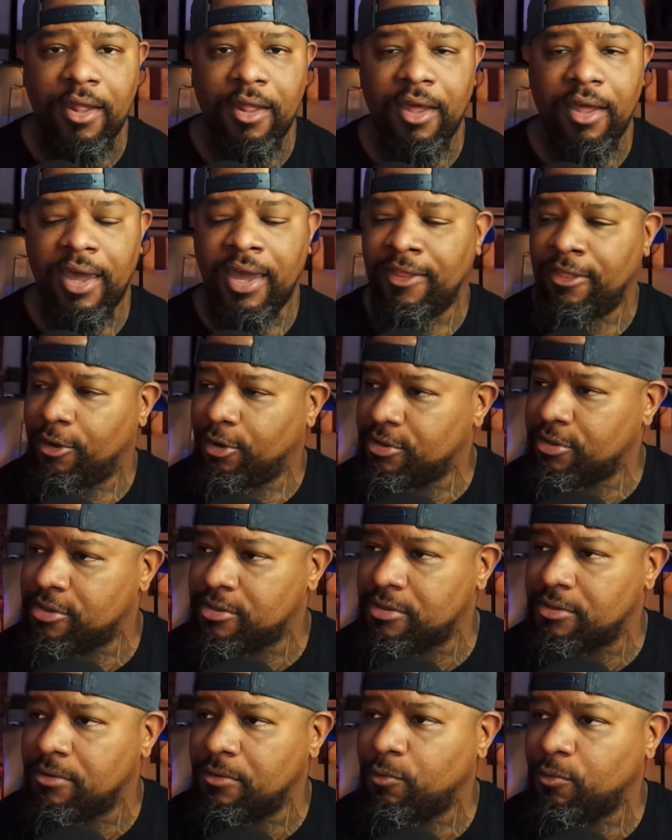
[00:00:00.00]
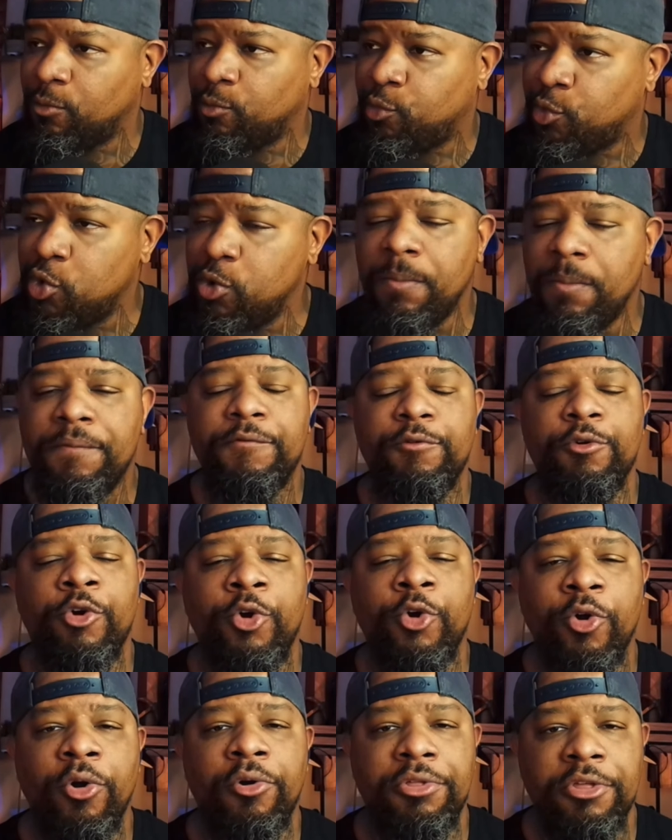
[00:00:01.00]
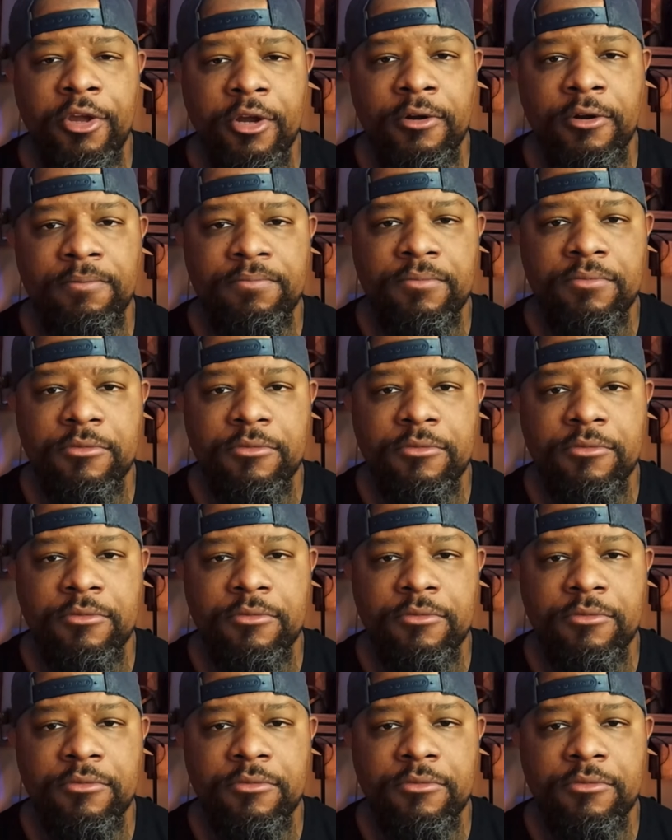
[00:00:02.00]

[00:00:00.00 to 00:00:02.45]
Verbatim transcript: And there's room for growth here.